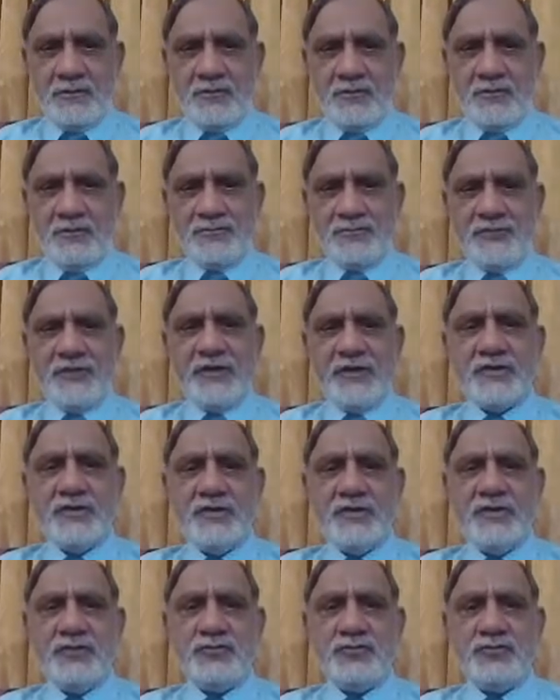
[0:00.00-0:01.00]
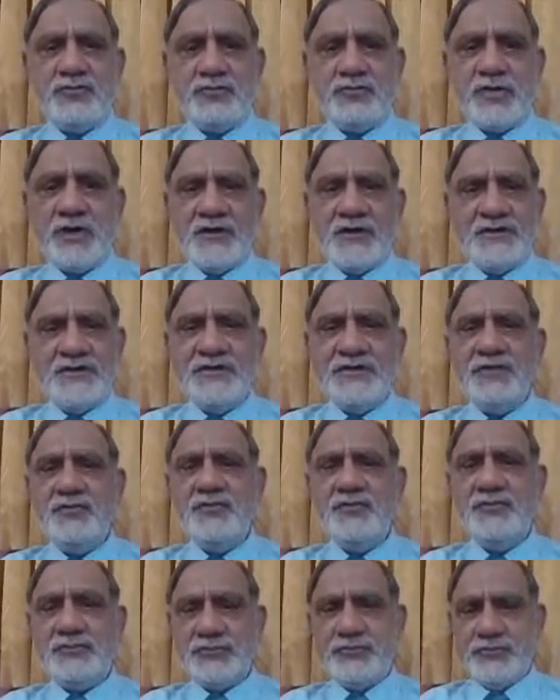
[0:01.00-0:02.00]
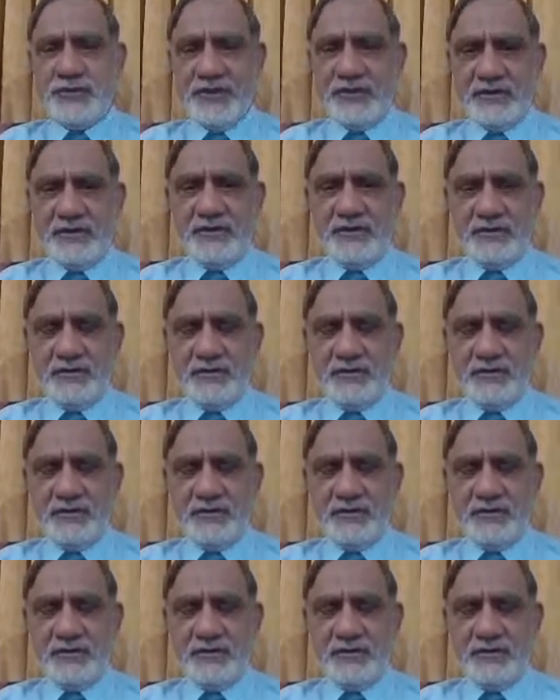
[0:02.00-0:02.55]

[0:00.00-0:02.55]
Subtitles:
We are going to continue today